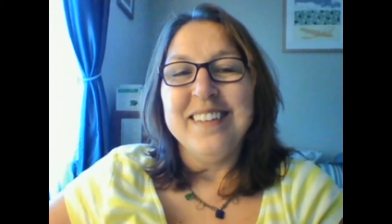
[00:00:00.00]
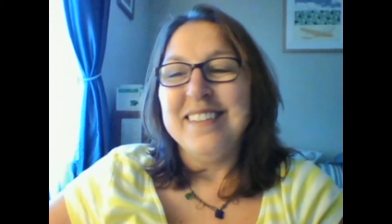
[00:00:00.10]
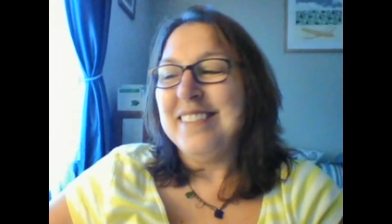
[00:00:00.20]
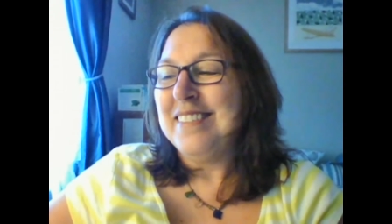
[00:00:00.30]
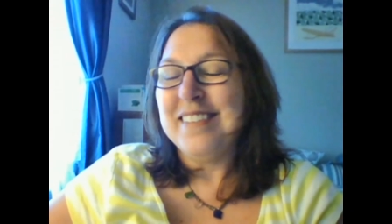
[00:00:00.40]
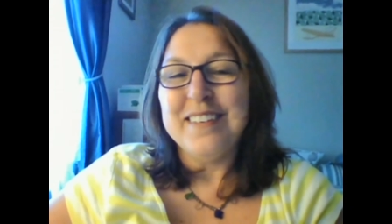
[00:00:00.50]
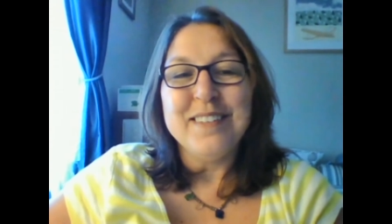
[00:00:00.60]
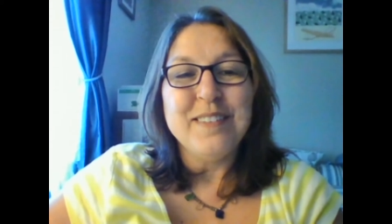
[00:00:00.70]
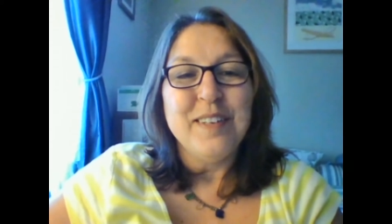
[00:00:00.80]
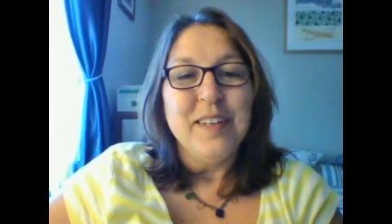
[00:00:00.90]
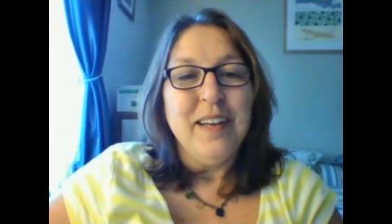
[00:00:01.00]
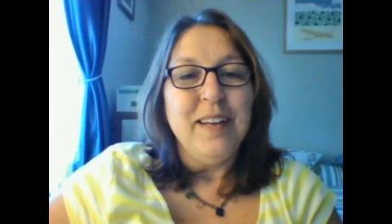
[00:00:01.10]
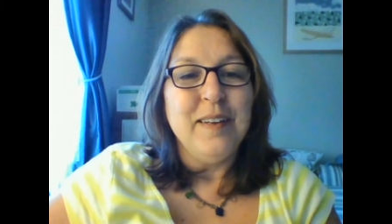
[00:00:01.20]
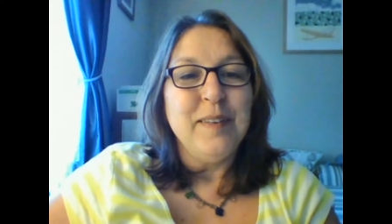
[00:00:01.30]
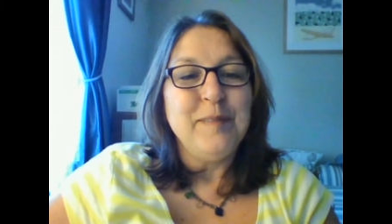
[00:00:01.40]
And so
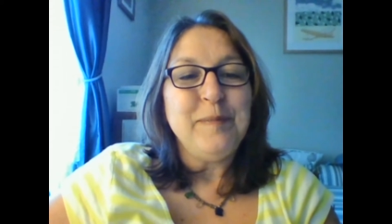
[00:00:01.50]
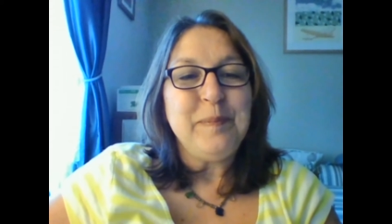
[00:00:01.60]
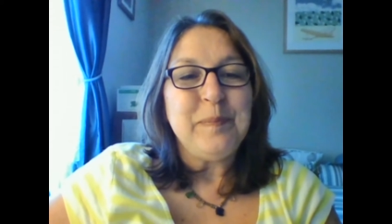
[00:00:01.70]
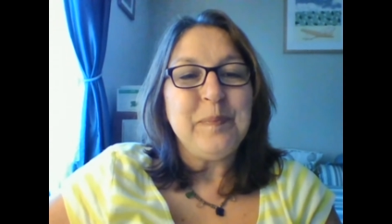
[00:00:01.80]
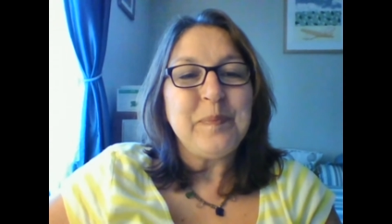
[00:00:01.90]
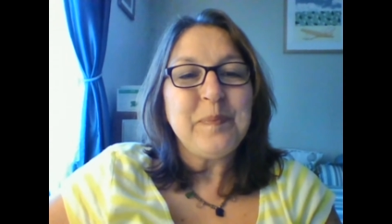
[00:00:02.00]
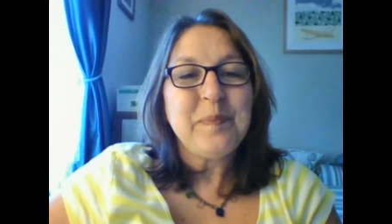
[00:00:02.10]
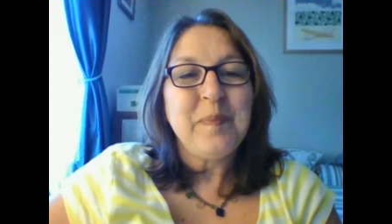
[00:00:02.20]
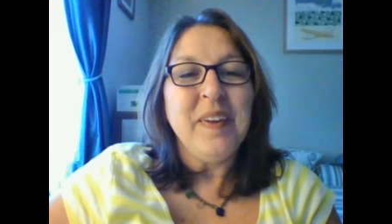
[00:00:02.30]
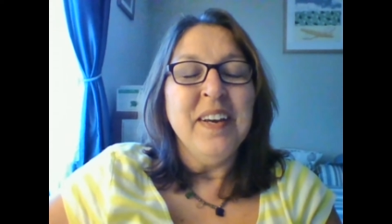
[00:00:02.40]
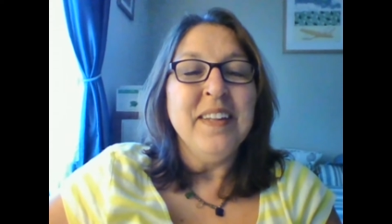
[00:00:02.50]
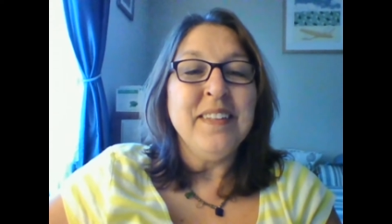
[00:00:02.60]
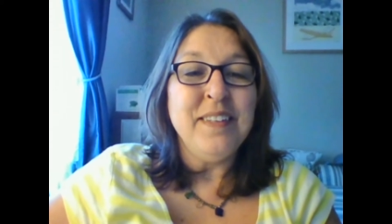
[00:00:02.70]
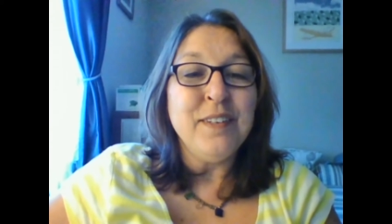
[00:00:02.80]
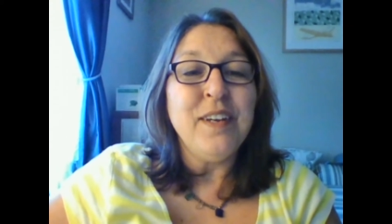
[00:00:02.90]
um, I
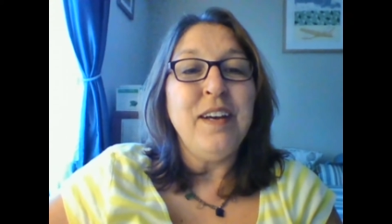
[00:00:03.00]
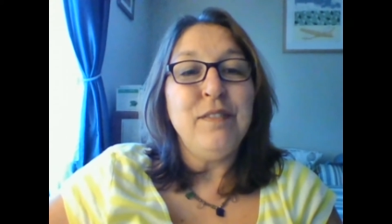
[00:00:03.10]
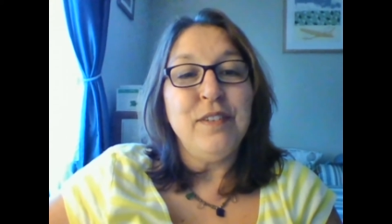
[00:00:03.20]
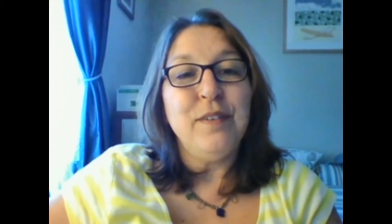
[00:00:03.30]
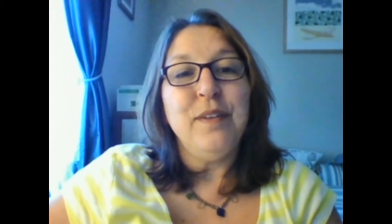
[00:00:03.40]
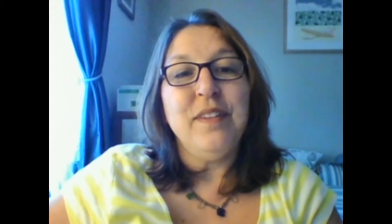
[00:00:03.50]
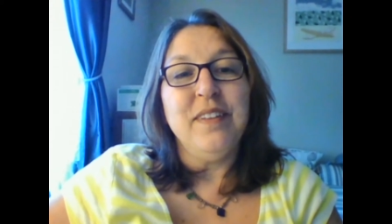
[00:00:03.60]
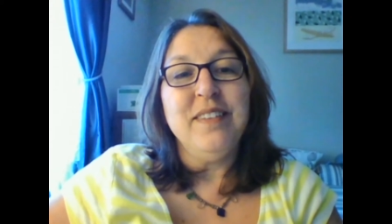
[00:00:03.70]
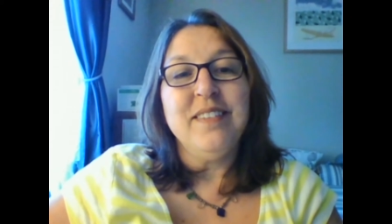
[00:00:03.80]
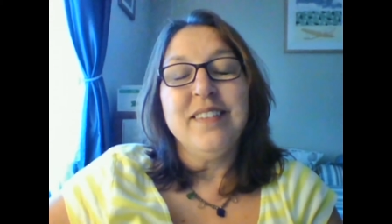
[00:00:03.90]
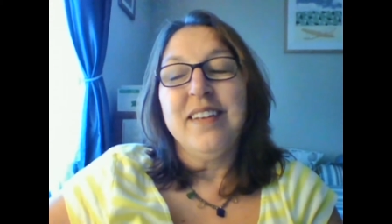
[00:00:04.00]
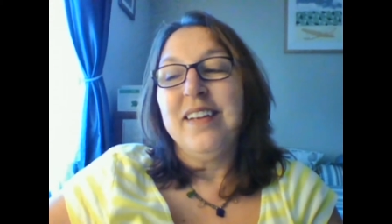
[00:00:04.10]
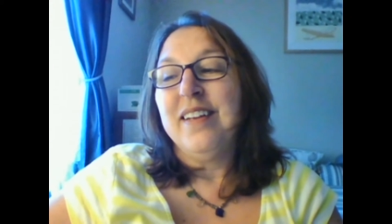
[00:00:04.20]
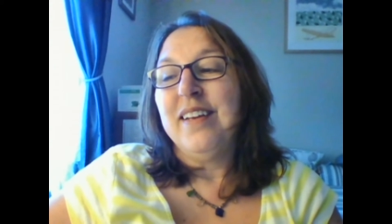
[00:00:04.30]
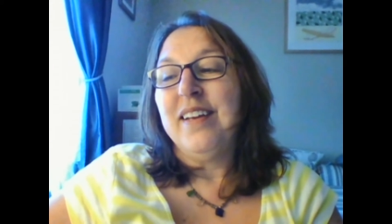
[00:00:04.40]
think you'll have fun with this,
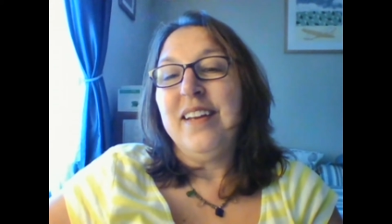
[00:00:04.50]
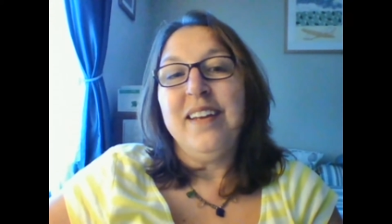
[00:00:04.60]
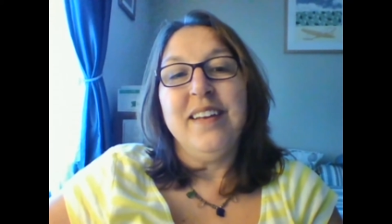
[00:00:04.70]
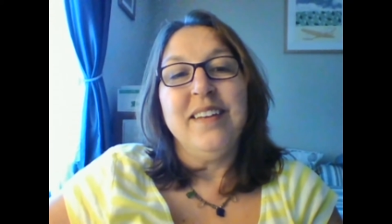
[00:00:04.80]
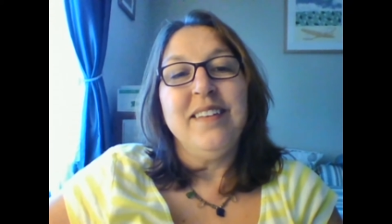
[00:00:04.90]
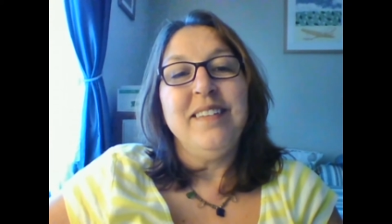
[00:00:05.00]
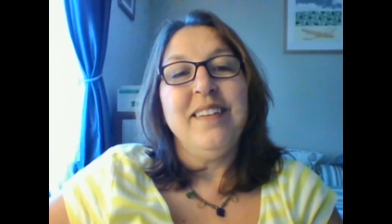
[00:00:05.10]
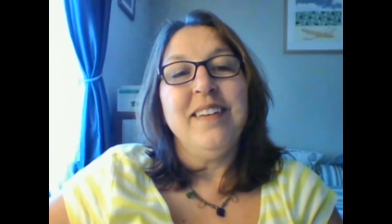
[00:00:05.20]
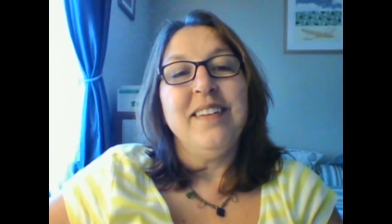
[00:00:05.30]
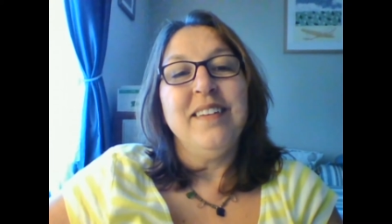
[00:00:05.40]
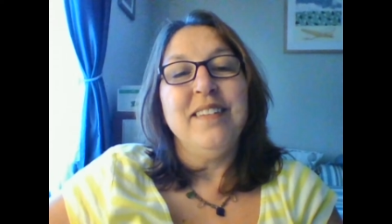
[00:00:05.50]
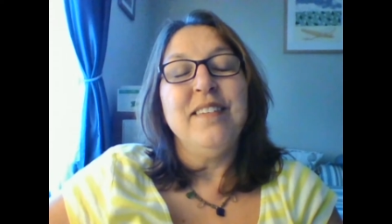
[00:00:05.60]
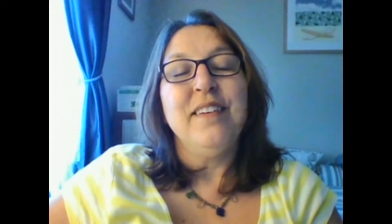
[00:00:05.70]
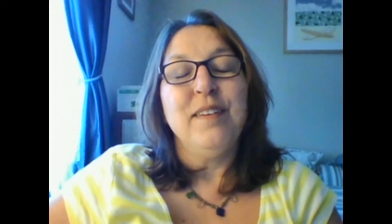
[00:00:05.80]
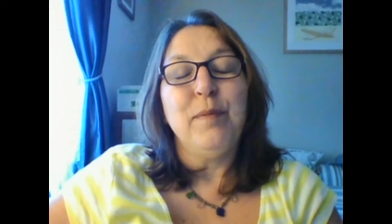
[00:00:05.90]
and
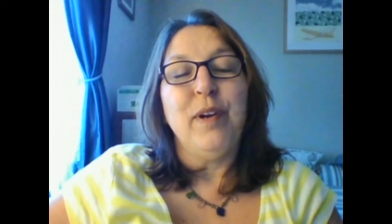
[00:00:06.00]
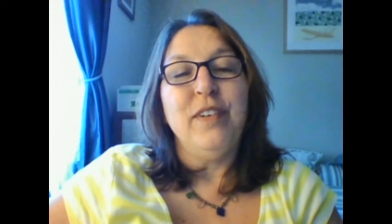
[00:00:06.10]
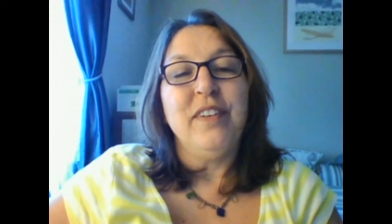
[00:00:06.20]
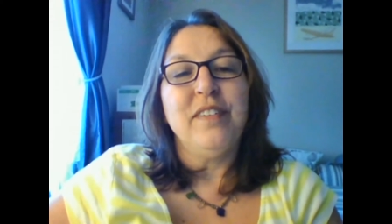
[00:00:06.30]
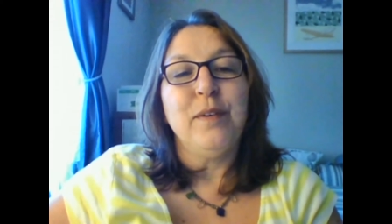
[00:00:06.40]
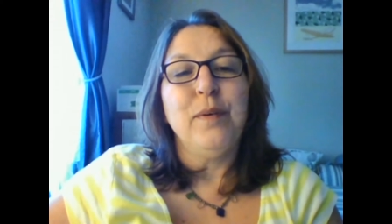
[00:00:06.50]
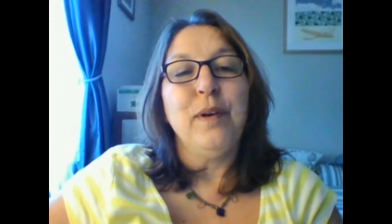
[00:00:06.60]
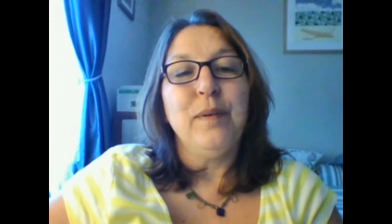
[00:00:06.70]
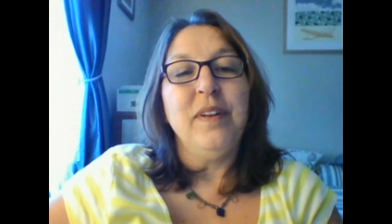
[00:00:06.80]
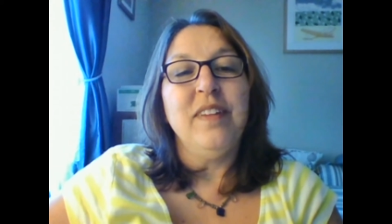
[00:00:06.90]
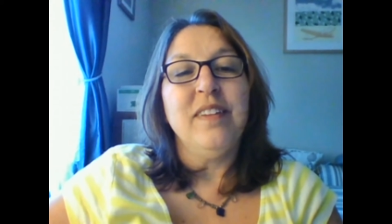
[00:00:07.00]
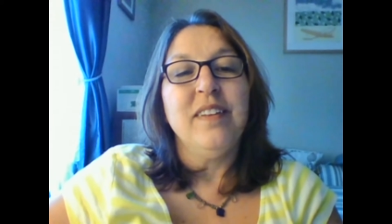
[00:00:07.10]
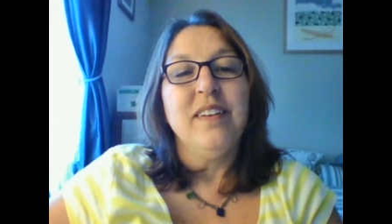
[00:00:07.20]
it's a good project to work with.